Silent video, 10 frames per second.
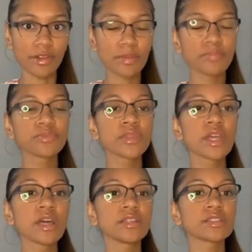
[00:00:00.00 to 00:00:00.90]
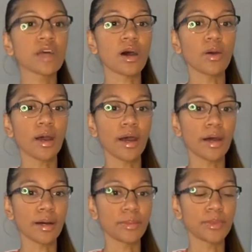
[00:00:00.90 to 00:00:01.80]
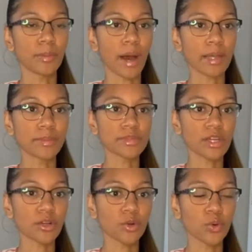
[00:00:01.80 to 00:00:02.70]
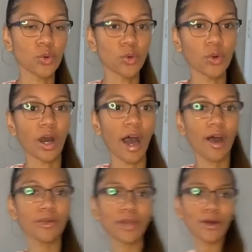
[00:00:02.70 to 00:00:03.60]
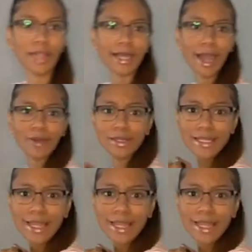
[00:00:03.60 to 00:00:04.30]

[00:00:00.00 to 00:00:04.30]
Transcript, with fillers: So um, the bottoms are cool. I don't know, like I really like this.